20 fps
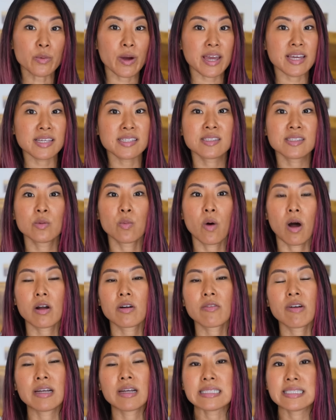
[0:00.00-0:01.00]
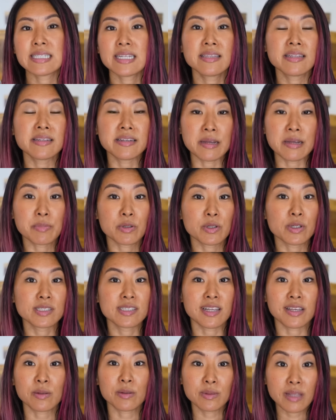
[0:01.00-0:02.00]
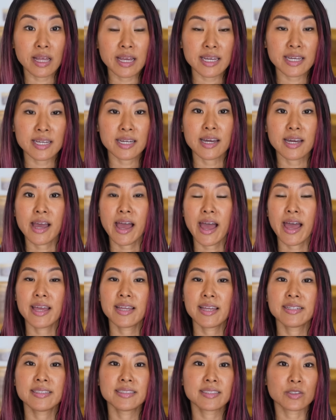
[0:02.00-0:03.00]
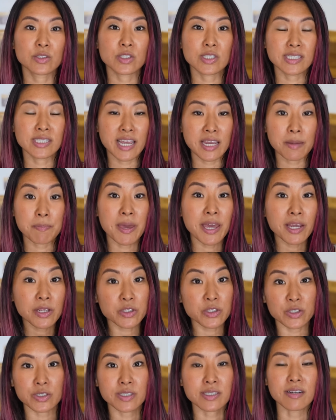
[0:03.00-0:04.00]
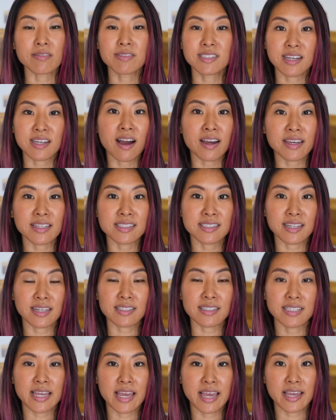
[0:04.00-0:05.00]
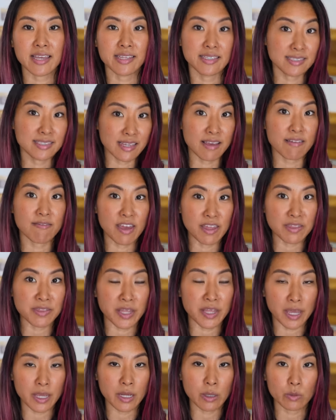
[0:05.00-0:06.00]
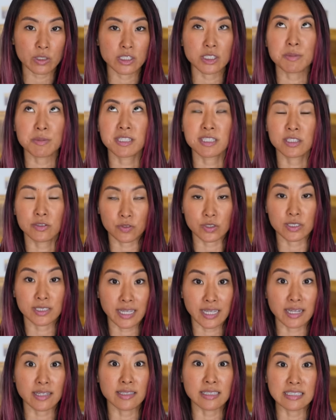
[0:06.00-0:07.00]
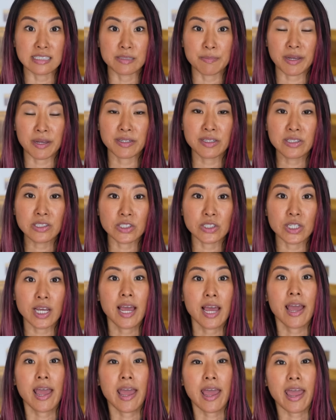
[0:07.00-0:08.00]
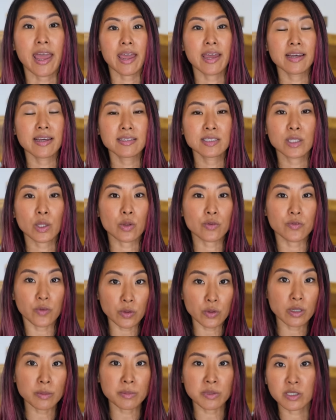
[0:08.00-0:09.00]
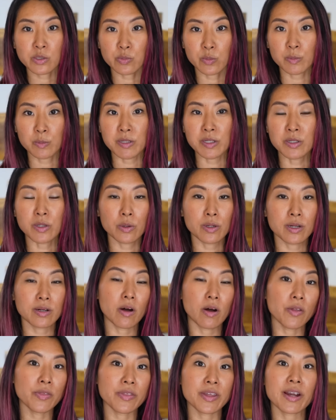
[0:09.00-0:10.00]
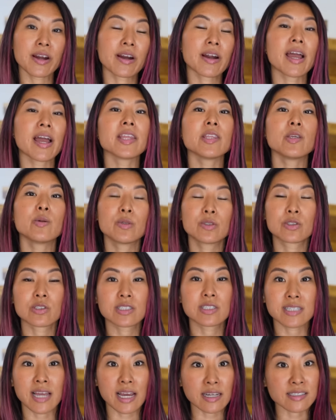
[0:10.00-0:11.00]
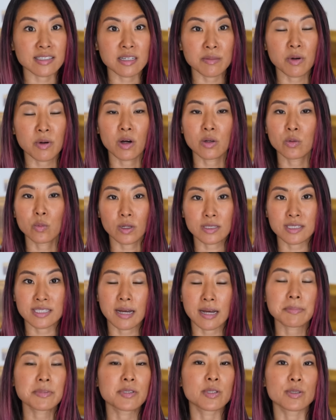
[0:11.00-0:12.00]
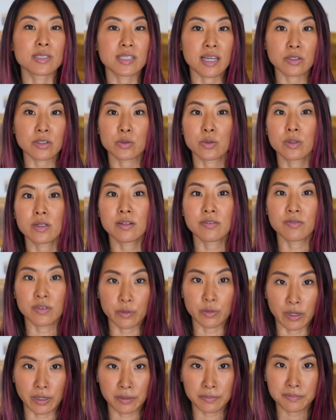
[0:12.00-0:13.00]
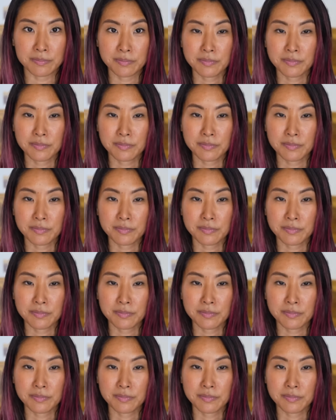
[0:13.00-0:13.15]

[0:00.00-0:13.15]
way is to walk around in the neighborhood that you like and just take pictures of signs that say se vende, which means for sale in Spanish, and the phone numbers will be noted on there and you would just text them on WhatsApp to schedule a viewing.